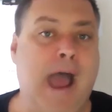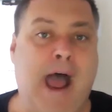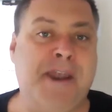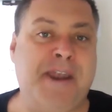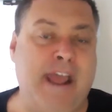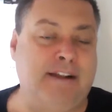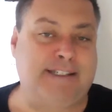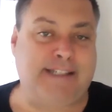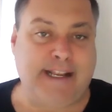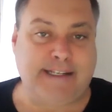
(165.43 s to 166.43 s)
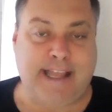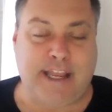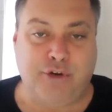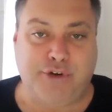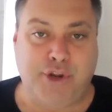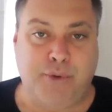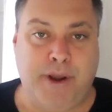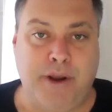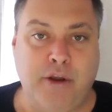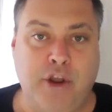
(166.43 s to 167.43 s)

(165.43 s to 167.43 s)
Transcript: announce things that you're doing,